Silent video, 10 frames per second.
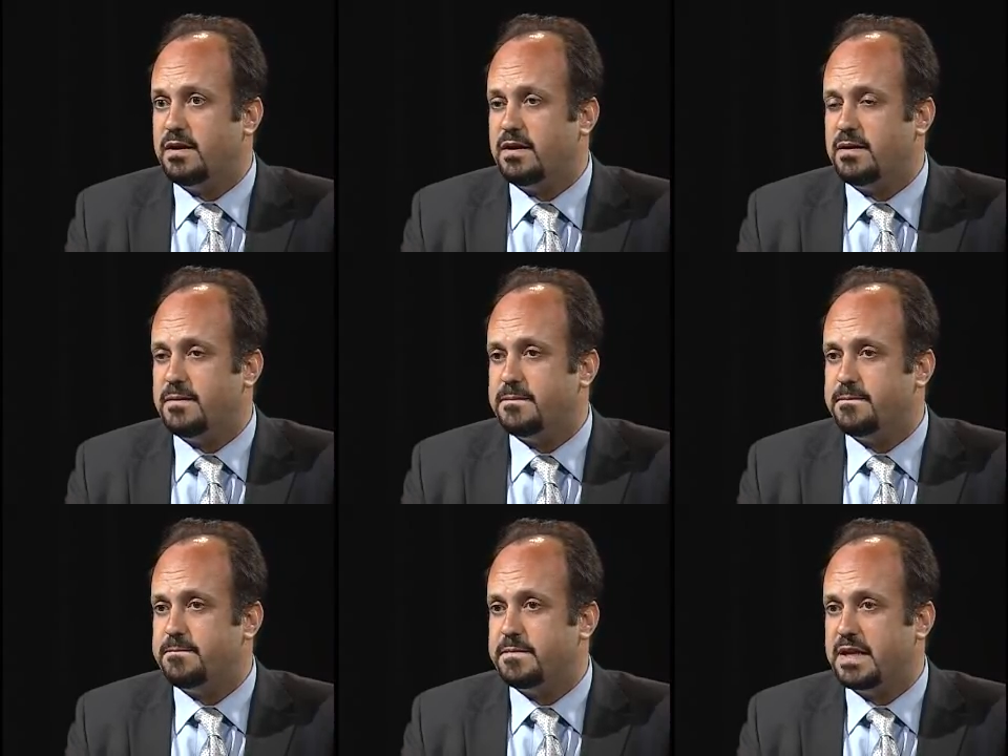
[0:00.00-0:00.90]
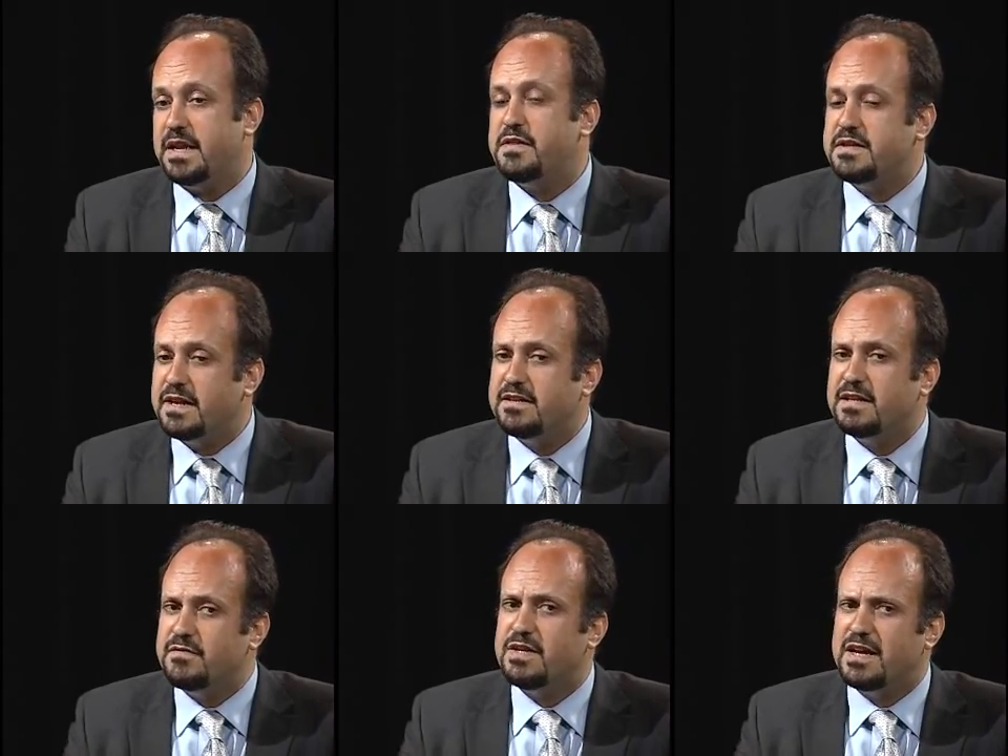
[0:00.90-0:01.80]
And I think
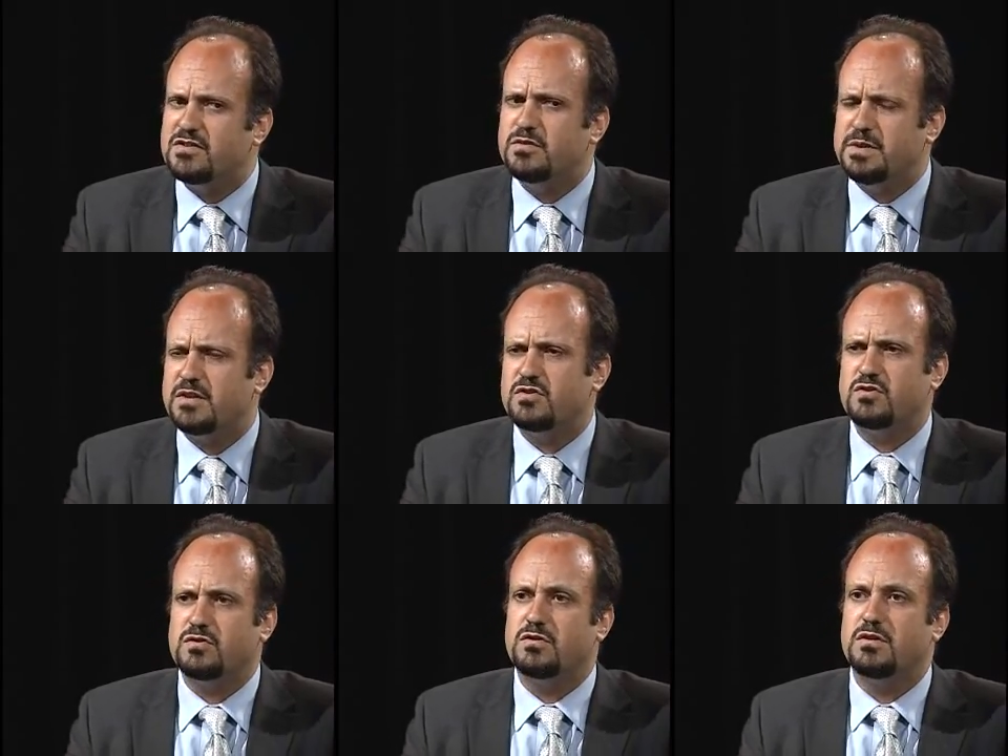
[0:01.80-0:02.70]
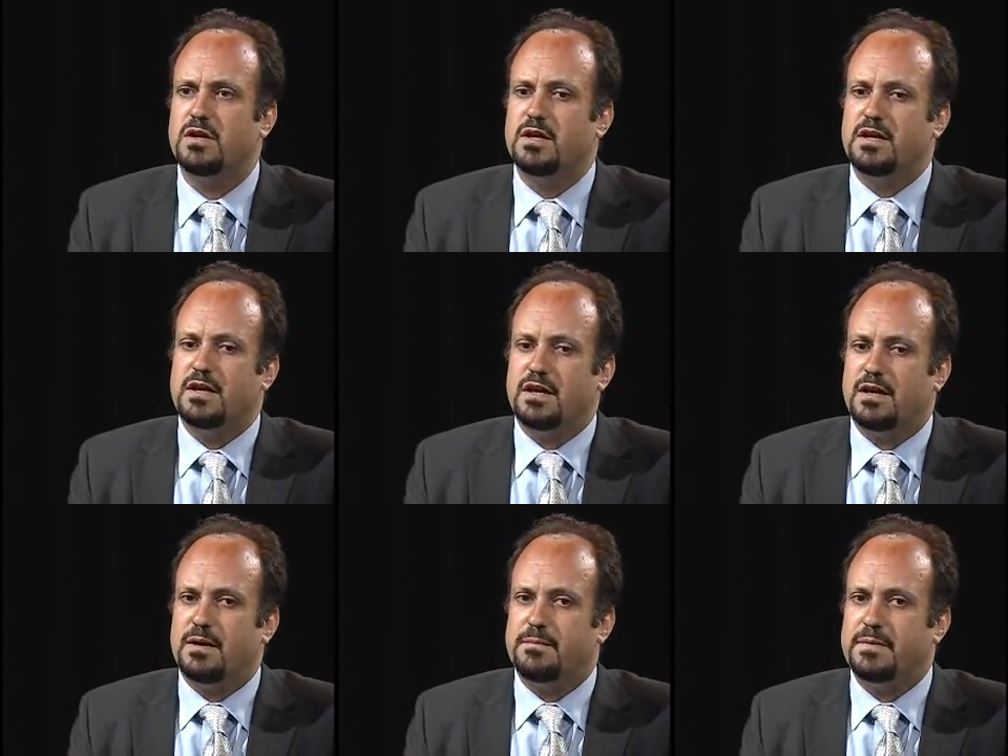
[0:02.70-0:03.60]
9/11 has to be understood
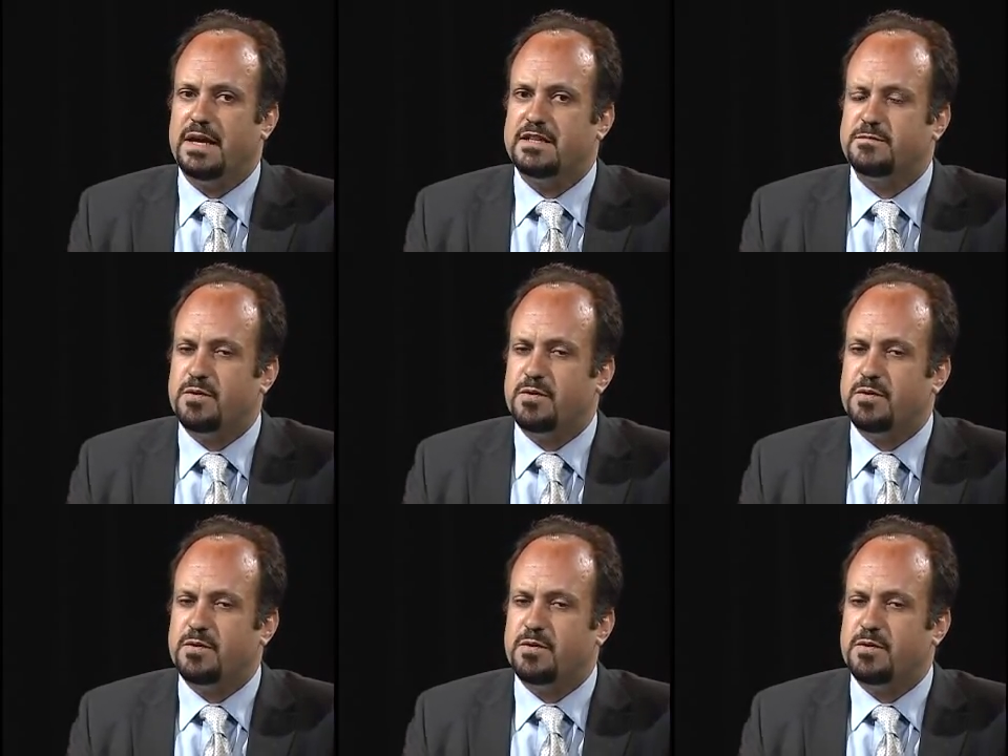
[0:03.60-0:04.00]
as